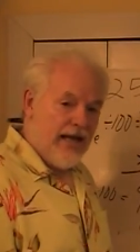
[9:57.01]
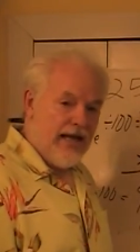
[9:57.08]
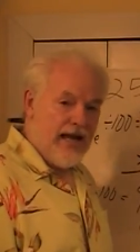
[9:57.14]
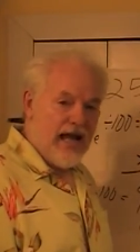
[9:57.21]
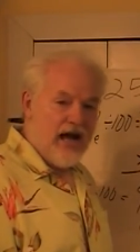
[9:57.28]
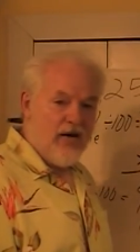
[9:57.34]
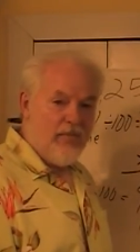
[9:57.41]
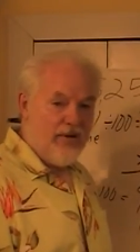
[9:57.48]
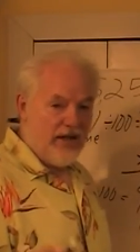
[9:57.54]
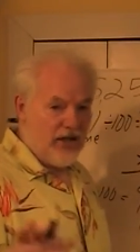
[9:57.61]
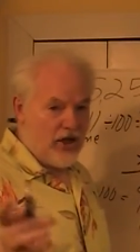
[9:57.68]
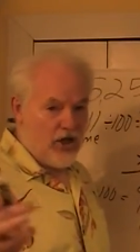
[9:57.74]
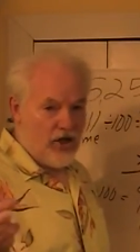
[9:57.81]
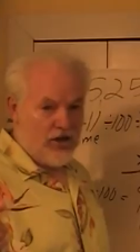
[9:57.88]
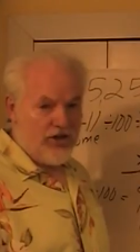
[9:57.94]
Now,
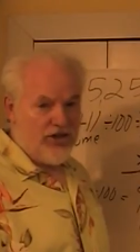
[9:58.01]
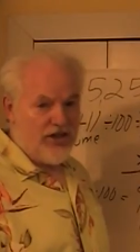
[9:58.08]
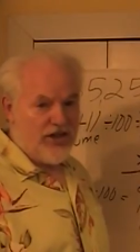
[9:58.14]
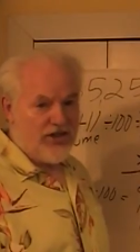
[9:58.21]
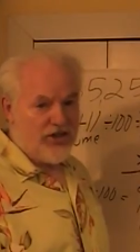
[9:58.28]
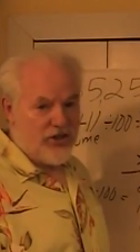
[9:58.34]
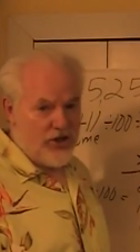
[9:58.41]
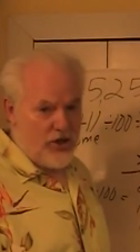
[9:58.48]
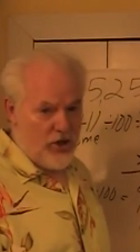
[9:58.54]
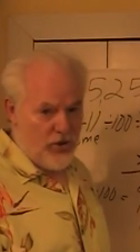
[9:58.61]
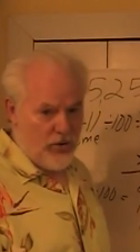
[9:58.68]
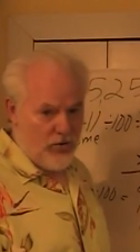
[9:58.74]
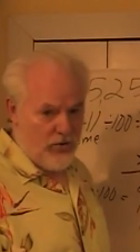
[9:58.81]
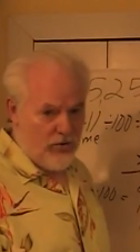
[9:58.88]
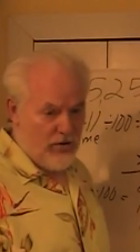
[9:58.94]
because it's new,